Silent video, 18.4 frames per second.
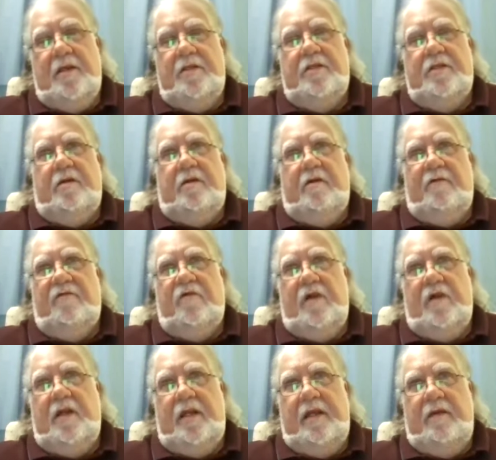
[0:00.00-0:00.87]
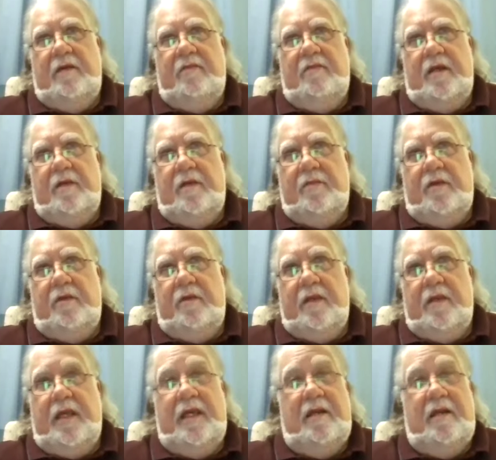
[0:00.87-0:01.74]
that are freely
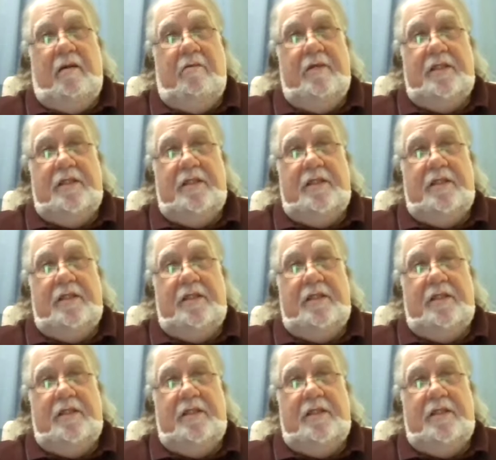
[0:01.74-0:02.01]
available and are